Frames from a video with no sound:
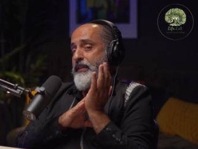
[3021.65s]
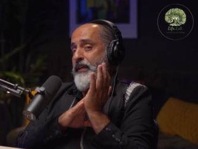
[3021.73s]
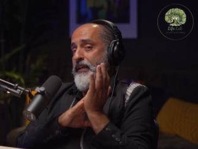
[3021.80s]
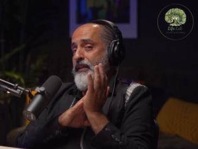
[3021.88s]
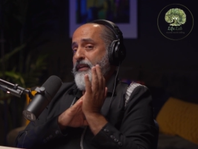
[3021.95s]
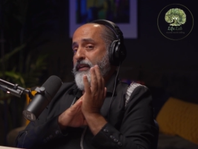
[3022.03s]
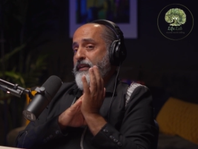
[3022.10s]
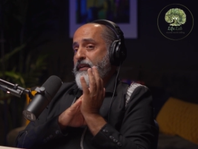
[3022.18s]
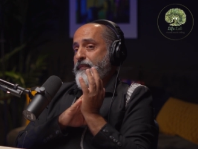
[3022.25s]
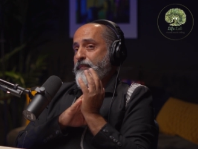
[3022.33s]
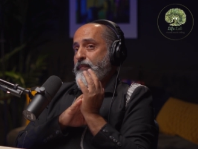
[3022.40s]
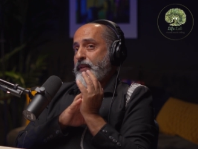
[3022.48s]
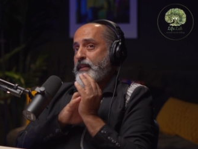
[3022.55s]
yeah
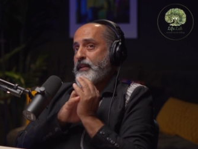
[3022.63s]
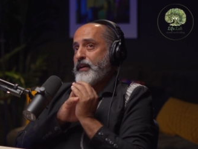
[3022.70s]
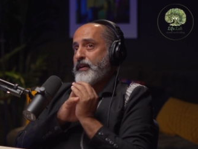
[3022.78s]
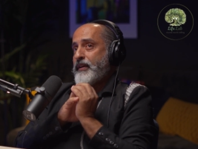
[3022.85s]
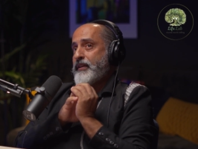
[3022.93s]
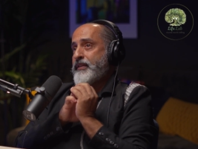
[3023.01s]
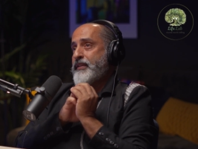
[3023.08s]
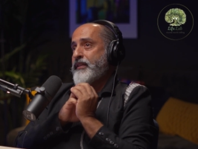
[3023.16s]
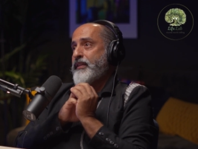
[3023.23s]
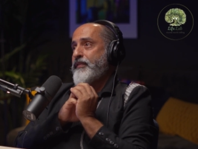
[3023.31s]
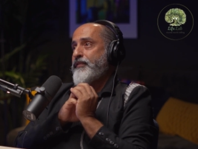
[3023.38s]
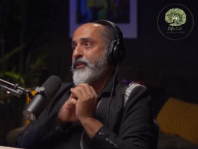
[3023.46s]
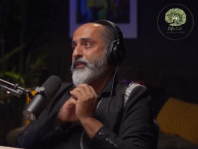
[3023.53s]

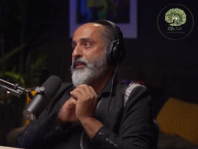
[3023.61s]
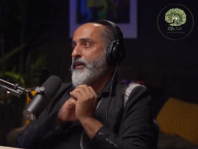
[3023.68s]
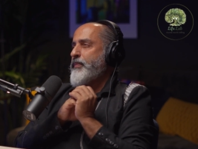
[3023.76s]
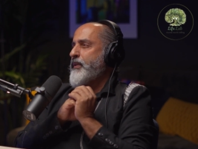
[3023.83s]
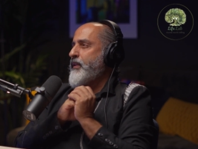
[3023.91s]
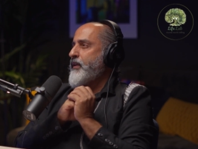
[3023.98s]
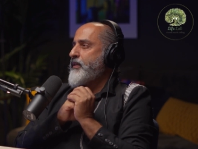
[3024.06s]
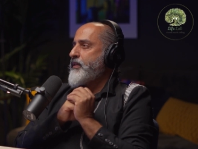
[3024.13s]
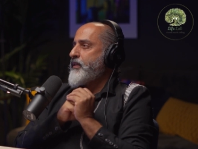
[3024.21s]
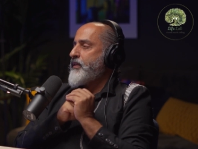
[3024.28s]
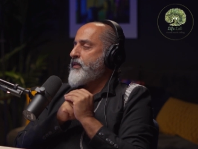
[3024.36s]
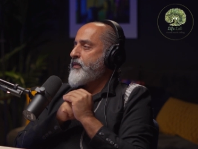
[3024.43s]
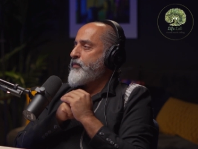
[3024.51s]
recently for example there is
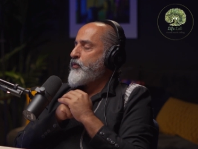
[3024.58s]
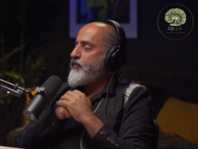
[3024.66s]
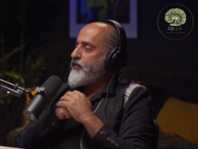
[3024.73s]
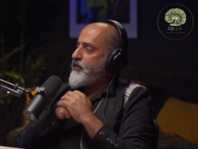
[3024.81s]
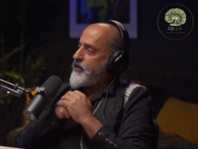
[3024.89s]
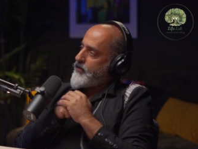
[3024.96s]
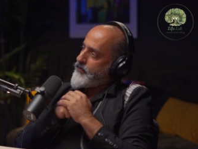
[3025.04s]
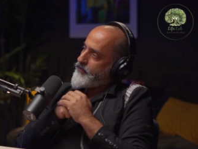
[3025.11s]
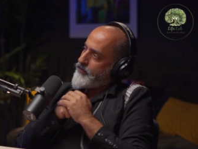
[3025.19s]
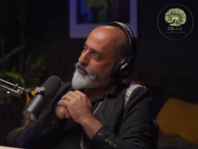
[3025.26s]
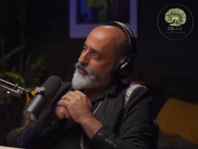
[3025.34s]
this movie